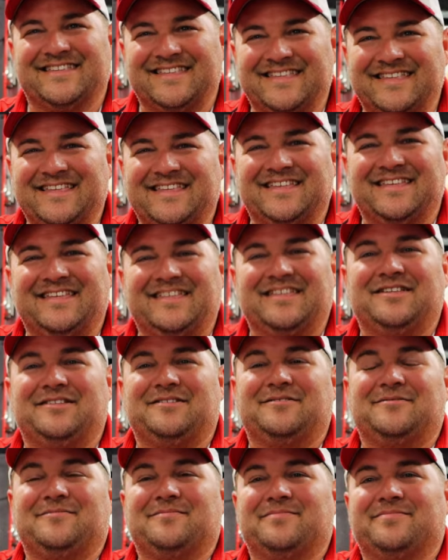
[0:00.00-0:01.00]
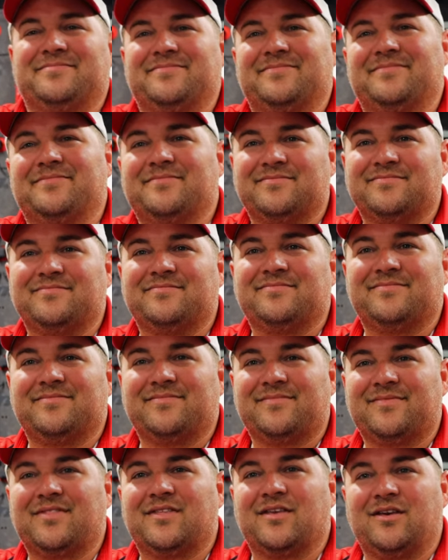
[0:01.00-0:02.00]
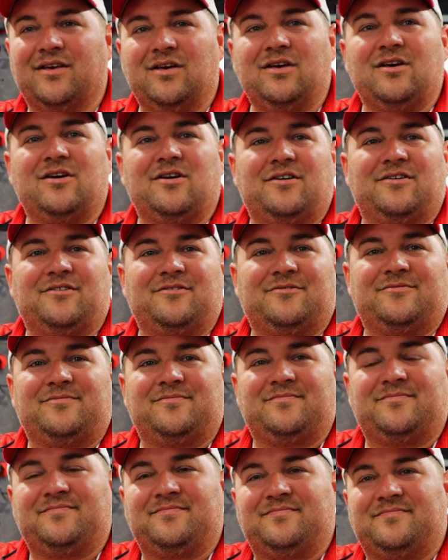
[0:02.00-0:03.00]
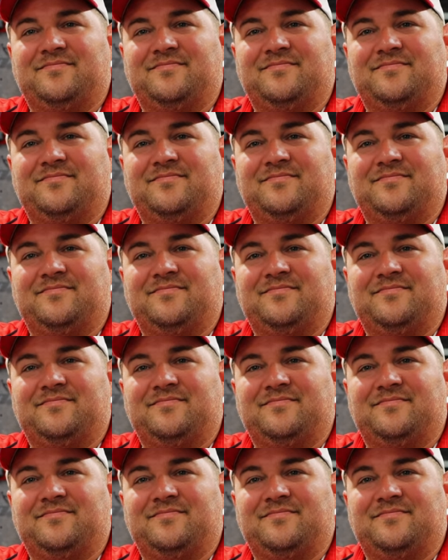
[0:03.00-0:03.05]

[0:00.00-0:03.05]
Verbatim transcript: They don't want nobody to know they got the paint, but they send me a picture.